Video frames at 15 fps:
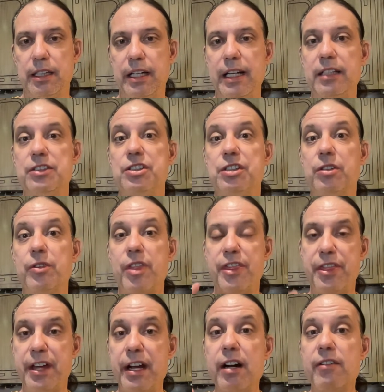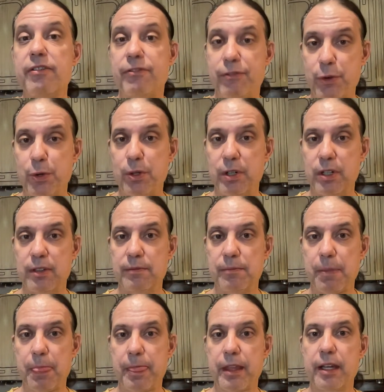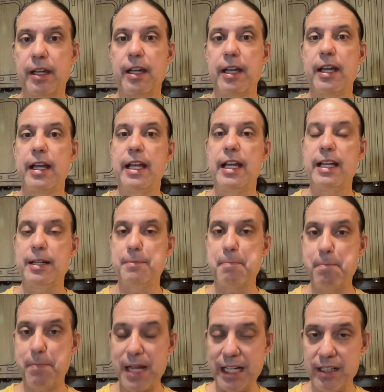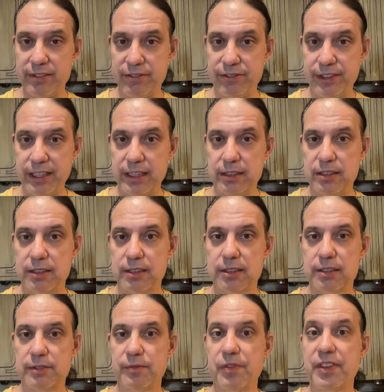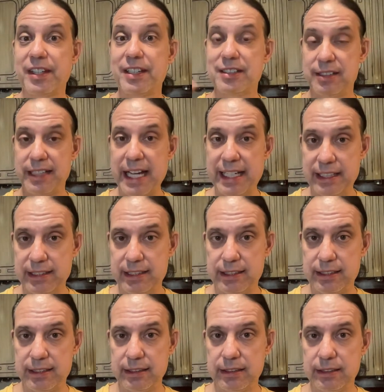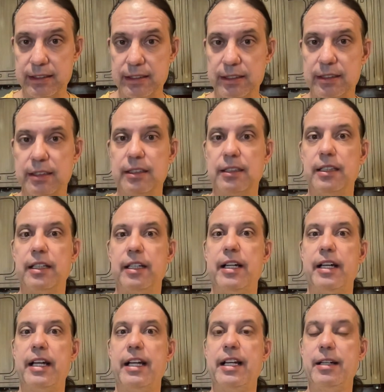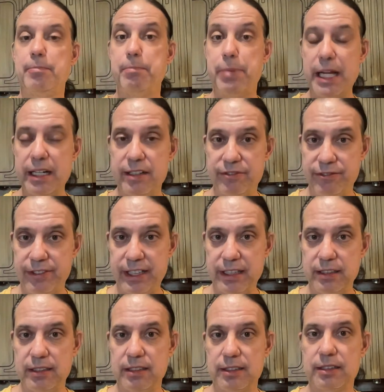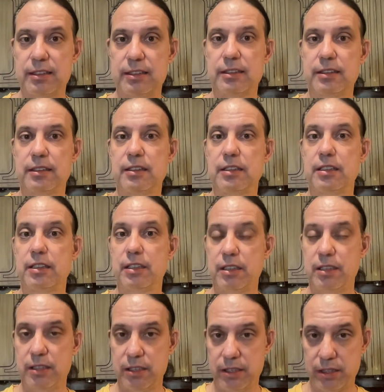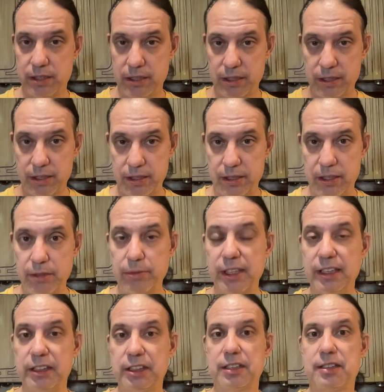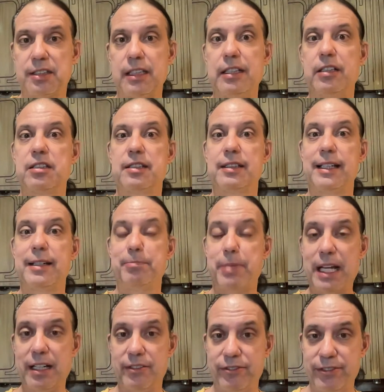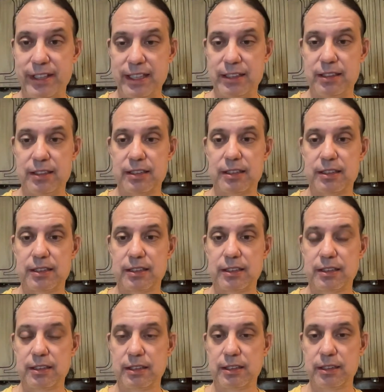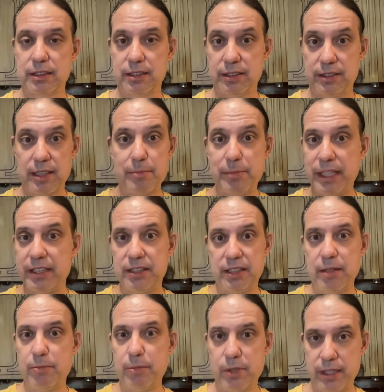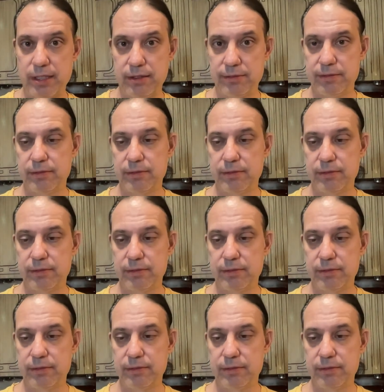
and so therefore it benefits the state it benefits the religious leaders. It benefits somebody somewhere